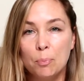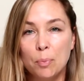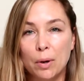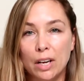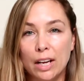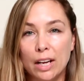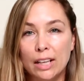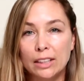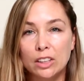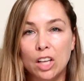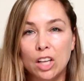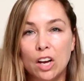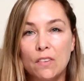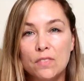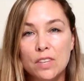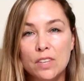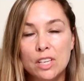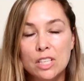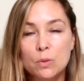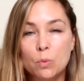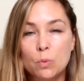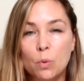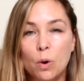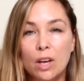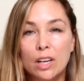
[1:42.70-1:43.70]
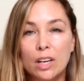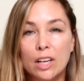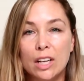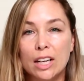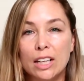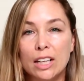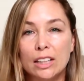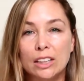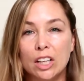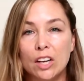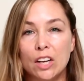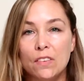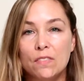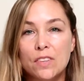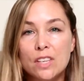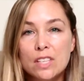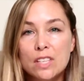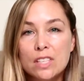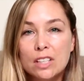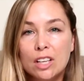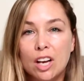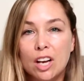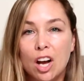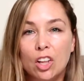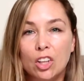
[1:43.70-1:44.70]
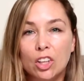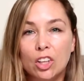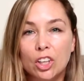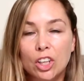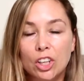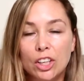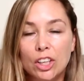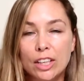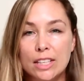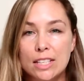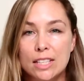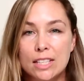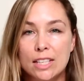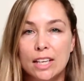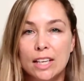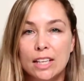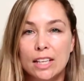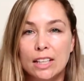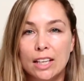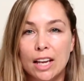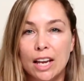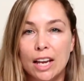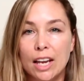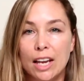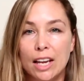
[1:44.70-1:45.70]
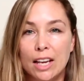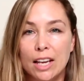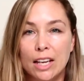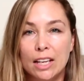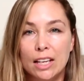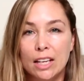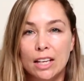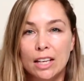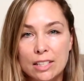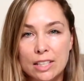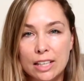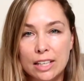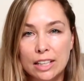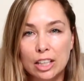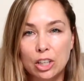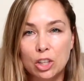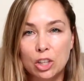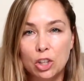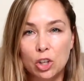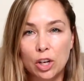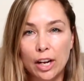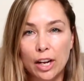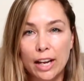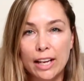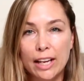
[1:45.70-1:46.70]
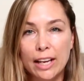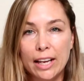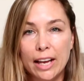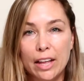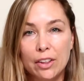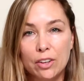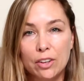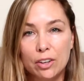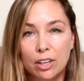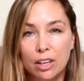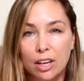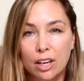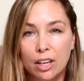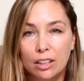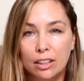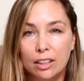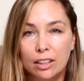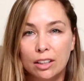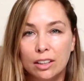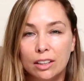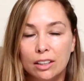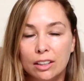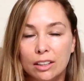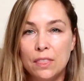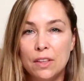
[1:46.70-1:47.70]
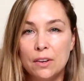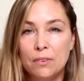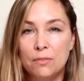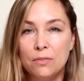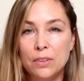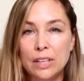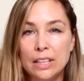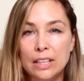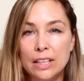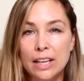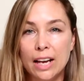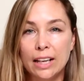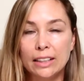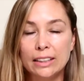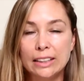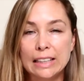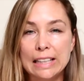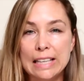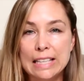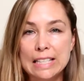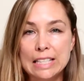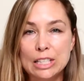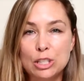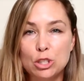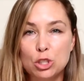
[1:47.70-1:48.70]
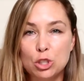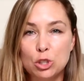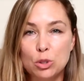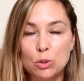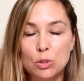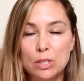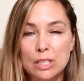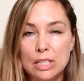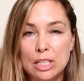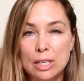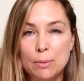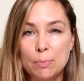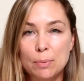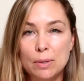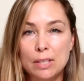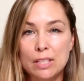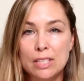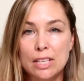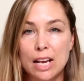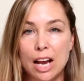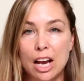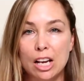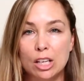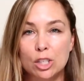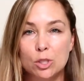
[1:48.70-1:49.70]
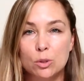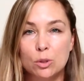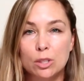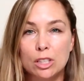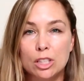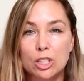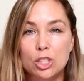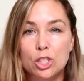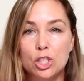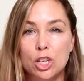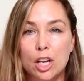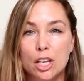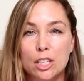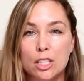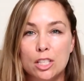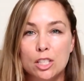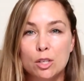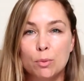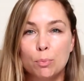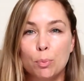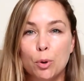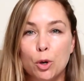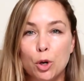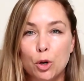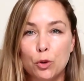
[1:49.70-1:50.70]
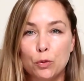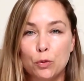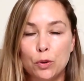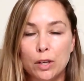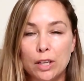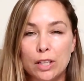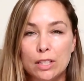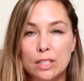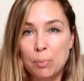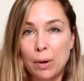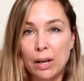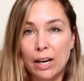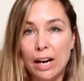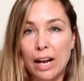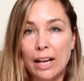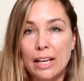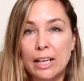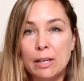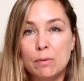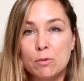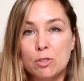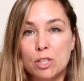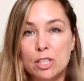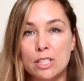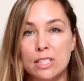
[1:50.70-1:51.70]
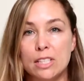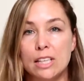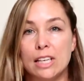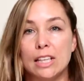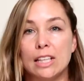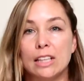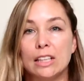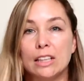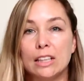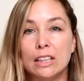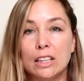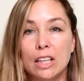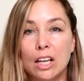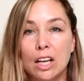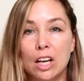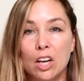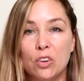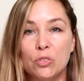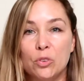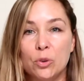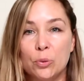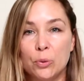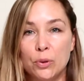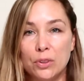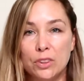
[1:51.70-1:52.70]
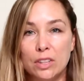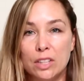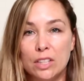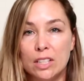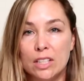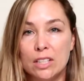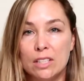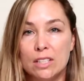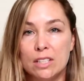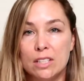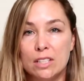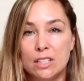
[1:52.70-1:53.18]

But I love this one, and I love this color. It's like a gray heather color. The V-neck isn't too deep. It's actually just perfect, but I am just in love with these